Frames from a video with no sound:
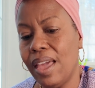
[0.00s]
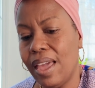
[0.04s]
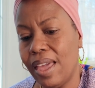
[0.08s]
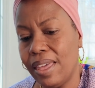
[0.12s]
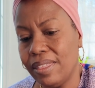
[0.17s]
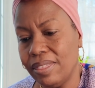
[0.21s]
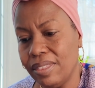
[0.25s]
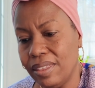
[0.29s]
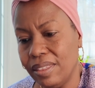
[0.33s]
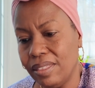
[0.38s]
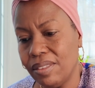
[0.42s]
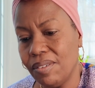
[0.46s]

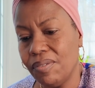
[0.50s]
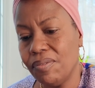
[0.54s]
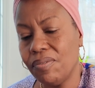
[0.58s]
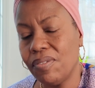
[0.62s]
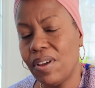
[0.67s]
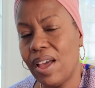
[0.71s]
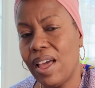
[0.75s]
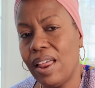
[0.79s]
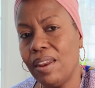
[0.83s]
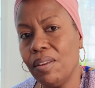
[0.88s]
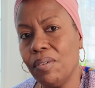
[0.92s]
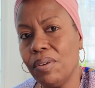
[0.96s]
And then the
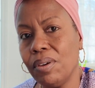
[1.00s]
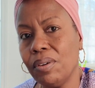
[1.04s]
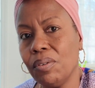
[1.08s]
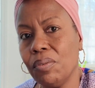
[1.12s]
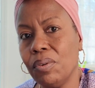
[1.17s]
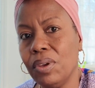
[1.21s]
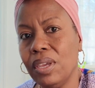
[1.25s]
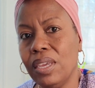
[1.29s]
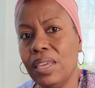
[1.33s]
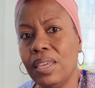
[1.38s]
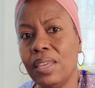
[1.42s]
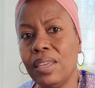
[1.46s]
following
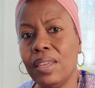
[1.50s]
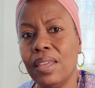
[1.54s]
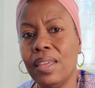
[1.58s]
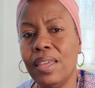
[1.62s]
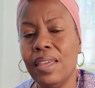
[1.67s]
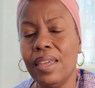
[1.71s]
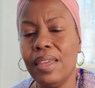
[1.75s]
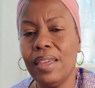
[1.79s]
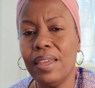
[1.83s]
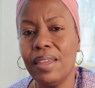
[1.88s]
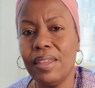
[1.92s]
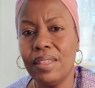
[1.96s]
week,
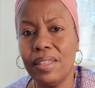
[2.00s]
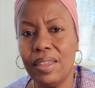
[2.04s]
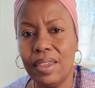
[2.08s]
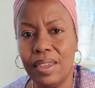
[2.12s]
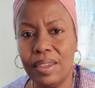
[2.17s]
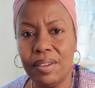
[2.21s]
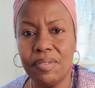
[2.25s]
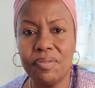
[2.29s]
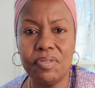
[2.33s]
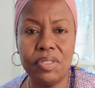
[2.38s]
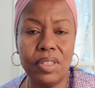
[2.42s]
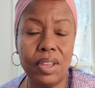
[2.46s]

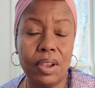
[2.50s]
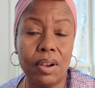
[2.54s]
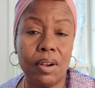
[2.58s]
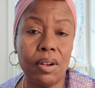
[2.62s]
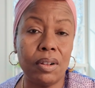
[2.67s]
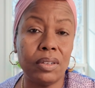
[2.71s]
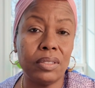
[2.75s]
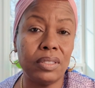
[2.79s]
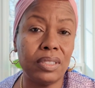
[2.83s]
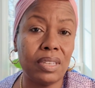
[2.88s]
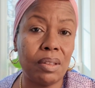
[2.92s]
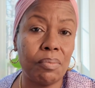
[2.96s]
if there
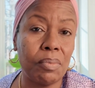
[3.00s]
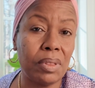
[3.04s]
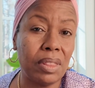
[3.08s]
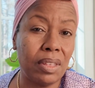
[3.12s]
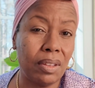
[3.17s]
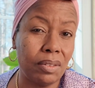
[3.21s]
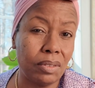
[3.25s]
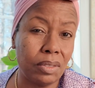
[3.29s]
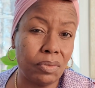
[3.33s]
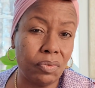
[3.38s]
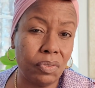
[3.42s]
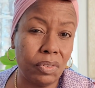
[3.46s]
are some of
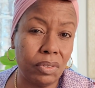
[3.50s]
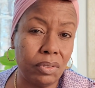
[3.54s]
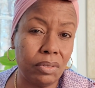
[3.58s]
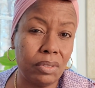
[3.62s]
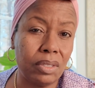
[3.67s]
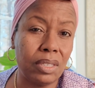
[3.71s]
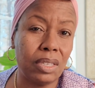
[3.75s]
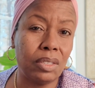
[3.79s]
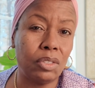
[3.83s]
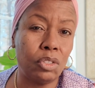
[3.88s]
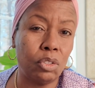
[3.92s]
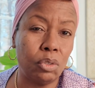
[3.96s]
those
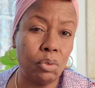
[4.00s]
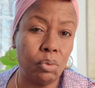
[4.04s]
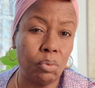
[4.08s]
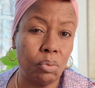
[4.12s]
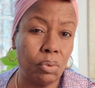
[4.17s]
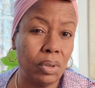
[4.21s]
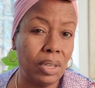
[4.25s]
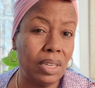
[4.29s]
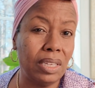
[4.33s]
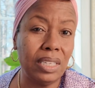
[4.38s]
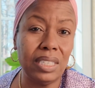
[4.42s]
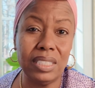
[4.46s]
foods that you
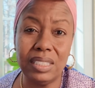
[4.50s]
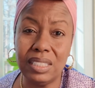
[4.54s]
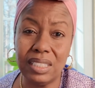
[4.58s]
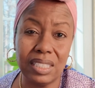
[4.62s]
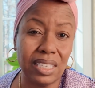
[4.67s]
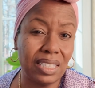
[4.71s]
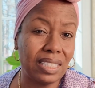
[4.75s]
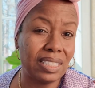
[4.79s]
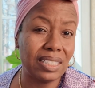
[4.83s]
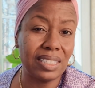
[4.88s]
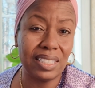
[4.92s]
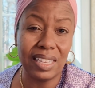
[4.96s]
really
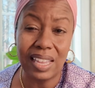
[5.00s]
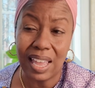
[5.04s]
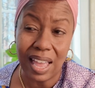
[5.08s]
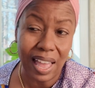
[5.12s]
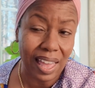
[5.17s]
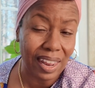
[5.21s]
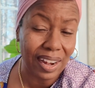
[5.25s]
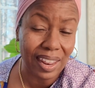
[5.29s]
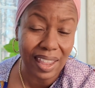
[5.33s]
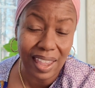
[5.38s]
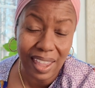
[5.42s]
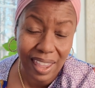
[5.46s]
just
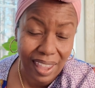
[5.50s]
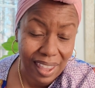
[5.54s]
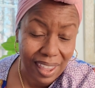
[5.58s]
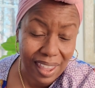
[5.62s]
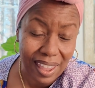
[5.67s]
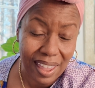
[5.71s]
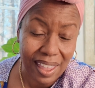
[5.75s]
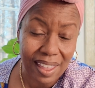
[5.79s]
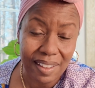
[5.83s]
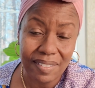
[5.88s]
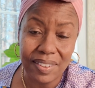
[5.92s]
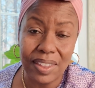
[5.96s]
gotta
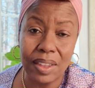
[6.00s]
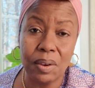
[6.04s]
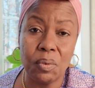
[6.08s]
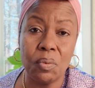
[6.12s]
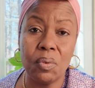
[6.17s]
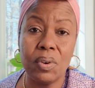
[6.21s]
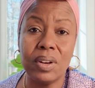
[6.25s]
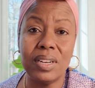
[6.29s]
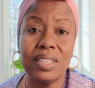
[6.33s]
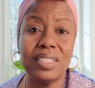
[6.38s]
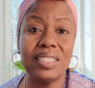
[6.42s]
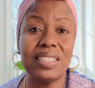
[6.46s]
have
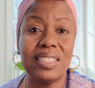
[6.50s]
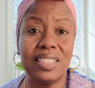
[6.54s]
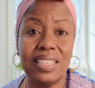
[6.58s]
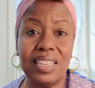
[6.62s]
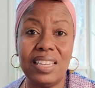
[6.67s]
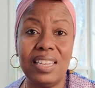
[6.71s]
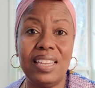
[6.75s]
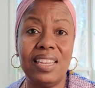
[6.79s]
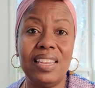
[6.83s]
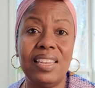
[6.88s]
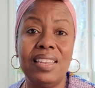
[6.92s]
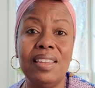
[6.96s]
and want to
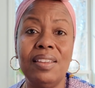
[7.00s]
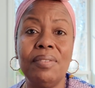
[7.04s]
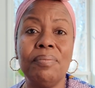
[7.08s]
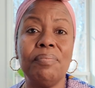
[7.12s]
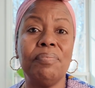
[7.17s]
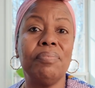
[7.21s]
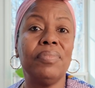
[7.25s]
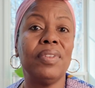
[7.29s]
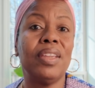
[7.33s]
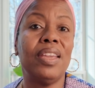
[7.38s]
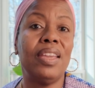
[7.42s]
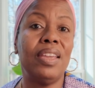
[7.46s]
see
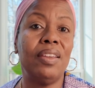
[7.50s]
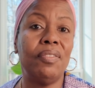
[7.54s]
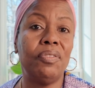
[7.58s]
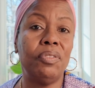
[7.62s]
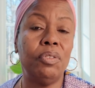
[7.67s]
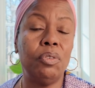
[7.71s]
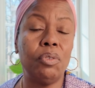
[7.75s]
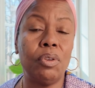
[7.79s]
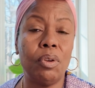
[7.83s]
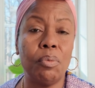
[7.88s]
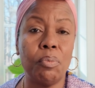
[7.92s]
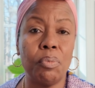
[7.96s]
if
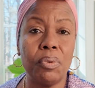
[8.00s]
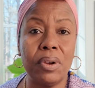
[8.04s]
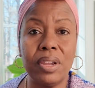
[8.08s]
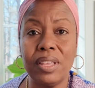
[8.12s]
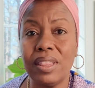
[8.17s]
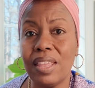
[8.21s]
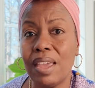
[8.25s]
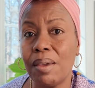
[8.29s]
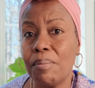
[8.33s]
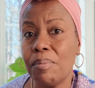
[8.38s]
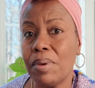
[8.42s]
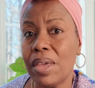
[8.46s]
you can
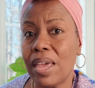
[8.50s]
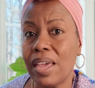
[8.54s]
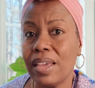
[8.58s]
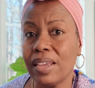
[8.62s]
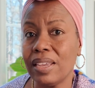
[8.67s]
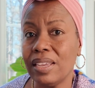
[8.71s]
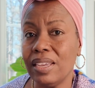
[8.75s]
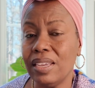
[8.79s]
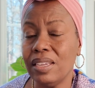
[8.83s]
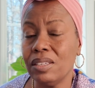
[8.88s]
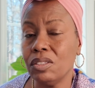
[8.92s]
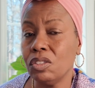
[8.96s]
bring that
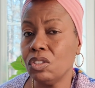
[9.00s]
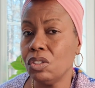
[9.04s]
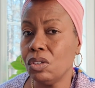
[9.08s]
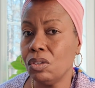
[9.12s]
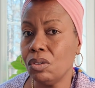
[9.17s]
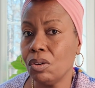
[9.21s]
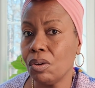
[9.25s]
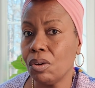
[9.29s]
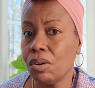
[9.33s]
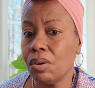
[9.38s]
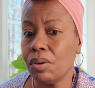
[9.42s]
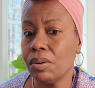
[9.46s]
back into
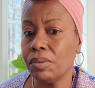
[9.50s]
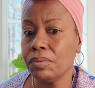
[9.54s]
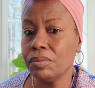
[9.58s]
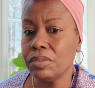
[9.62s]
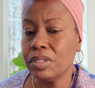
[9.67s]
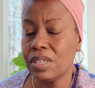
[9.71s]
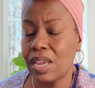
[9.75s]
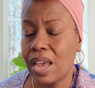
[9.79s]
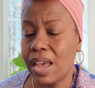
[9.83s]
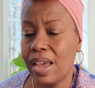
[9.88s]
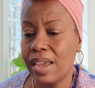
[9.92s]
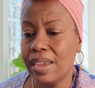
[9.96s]
your
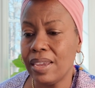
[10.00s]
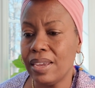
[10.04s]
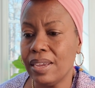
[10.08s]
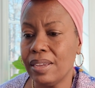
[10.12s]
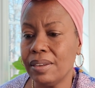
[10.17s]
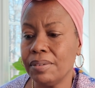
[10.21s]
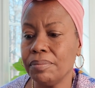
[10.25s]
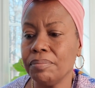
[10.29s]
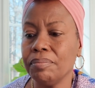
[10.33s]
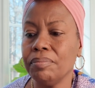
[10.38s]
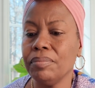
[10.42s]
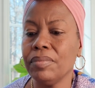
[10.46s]

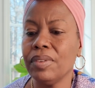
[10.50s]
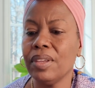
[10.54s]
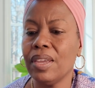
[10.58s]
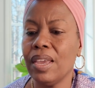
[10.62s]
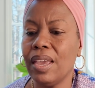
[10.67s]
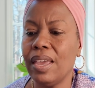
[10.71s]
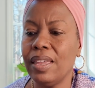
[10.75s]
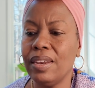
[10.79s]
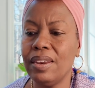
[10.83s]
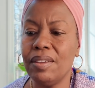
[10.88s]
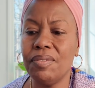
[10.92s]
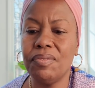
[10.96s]
diet,
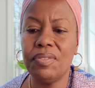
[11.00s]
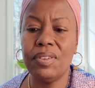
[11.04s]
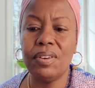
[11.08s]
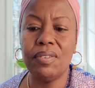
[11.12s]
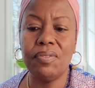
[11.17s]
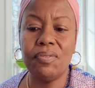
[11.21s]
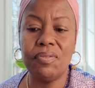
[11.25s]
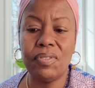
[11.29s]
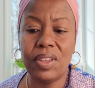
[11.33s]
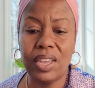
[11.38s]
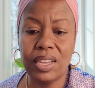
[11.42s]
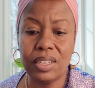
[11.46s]
and if it
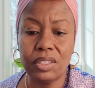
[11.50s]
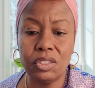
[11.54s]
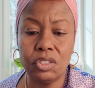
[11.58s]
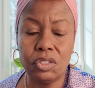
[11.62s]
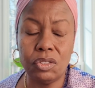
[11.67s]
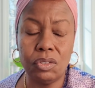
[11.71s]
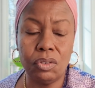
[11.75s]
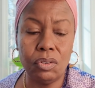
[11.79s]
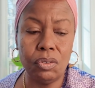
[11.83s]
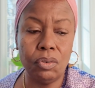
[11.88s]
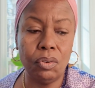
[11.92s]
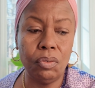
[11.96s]

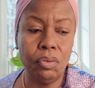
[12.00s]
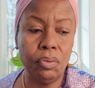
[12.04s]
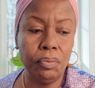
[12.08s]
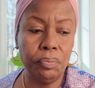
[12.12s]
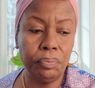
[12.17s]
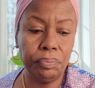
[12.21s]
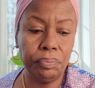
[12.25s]
affects you,